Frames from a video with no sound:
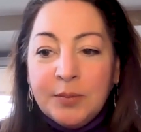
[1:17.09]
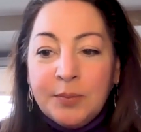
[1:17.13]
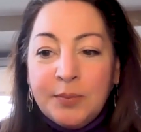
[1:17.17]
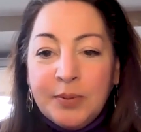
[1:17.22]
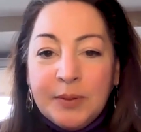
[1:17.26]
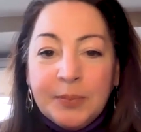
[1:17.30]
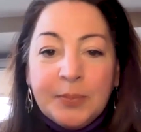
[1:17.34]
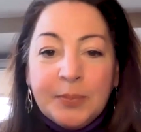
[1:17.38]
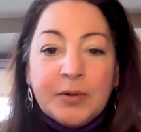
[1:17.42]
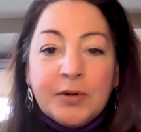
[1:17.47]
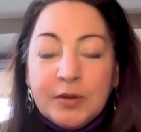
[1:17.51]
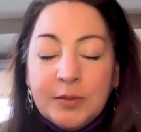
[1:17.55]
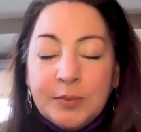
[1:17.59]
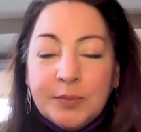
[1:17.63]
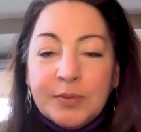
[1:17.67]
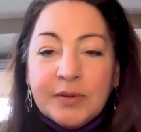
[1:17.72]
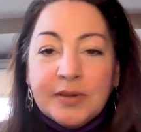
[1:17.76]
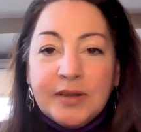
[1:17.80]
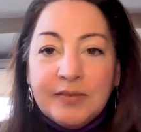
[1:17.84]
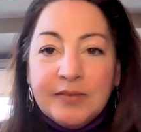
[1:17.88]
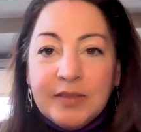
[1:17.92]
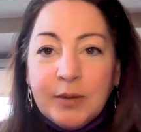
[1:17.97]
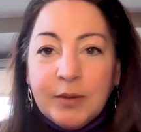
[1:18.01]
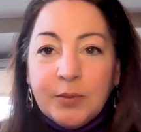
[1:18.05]
People couldn't
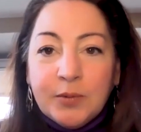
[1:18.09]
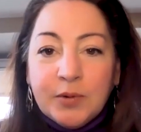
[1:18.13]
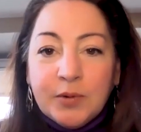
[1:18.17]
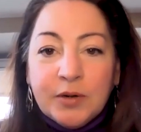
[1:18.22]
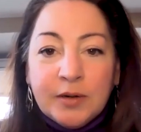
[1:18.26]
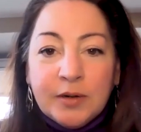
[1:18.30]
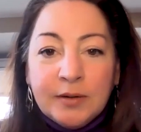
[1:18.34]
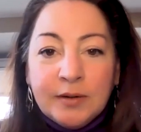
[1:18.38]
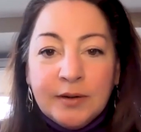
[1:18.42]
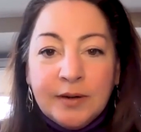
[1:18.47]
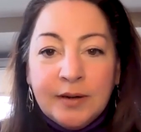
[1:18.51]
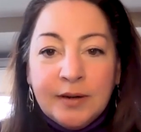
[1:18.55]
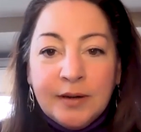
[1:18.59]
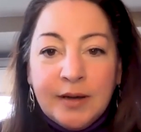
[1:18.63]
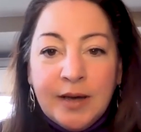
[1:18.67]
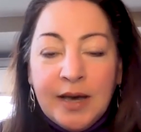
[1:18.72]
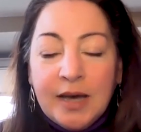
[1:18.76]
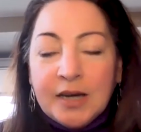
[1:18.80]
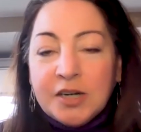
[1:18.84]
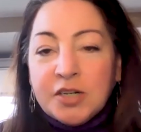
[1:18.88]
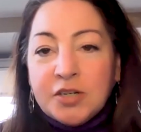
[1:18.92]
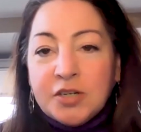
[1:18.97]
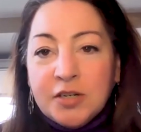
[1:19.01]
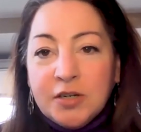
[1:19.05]
believe they weren't
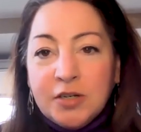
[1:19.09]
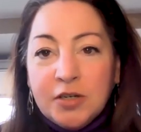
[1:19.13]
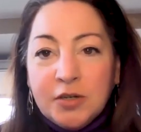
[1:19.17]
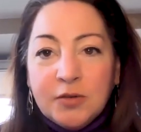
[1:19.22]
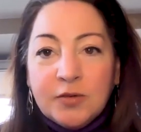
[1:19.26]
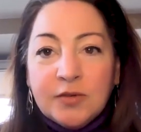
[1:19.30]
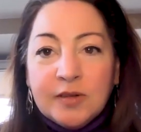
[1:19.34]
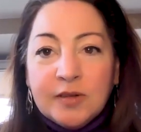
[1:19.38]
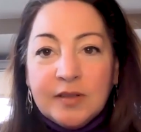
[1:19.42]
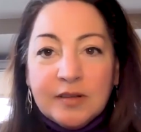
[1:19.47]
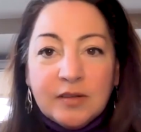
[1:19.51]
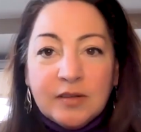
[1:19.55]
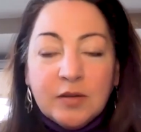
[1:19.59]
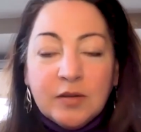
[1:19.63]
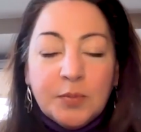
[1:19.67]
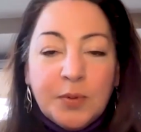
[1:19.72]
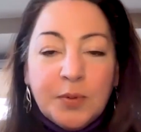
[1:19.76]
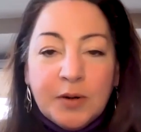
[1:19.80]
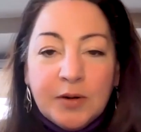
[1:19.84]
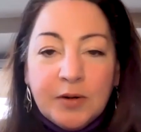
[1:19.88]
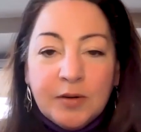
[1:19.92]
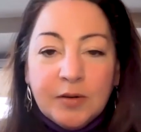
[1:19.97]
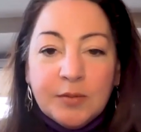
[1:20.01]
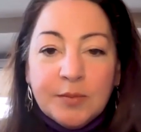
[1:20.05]
actually using this as
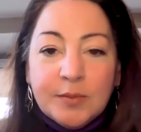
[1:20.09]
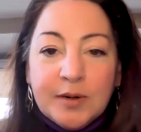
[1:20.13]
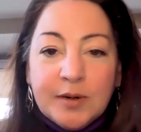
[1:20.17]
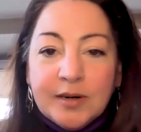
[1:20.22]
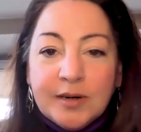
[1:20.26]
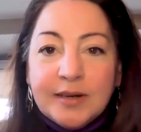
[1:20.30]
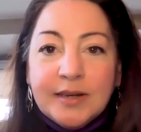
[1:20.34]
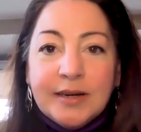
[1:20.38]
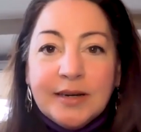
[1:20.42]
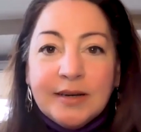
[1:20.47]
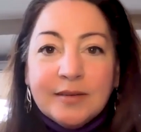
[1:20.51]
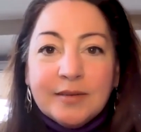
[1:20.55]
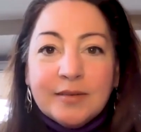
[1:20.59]
part of their marketing.